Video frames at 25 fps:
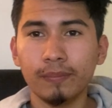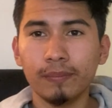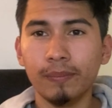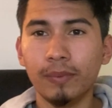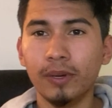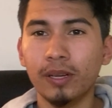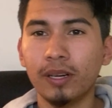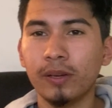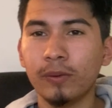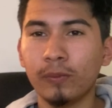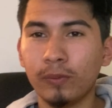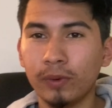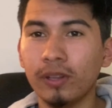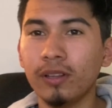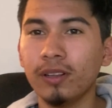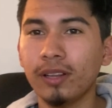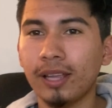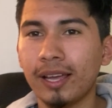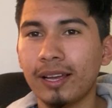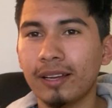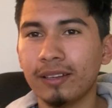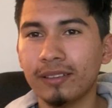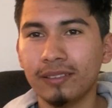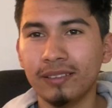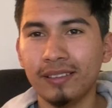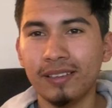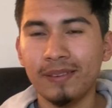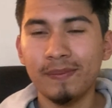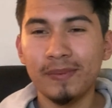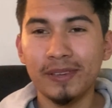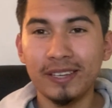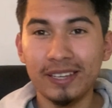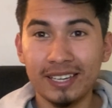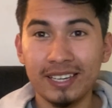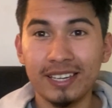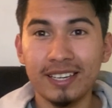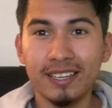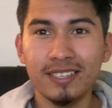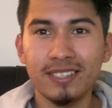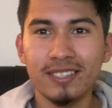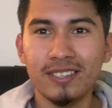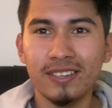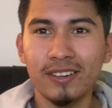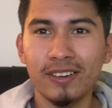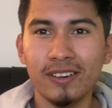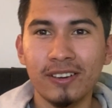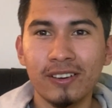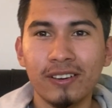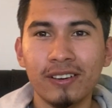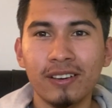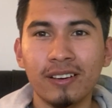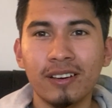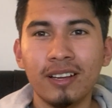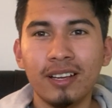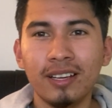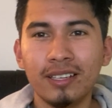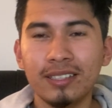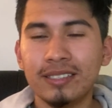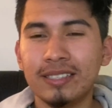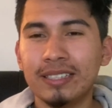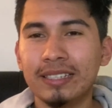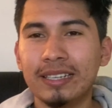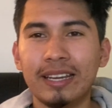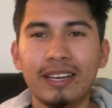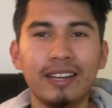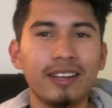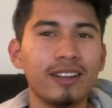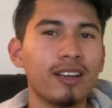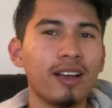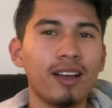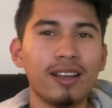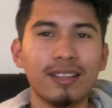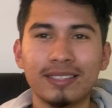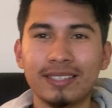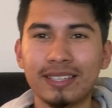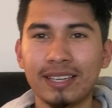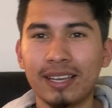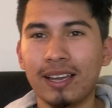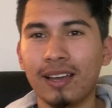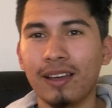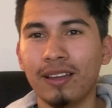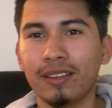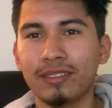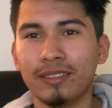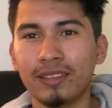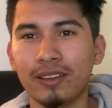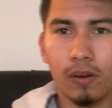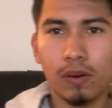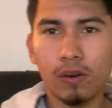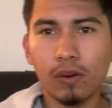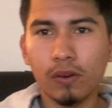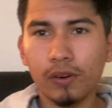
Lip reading: but it will likely be easier to getting content out there.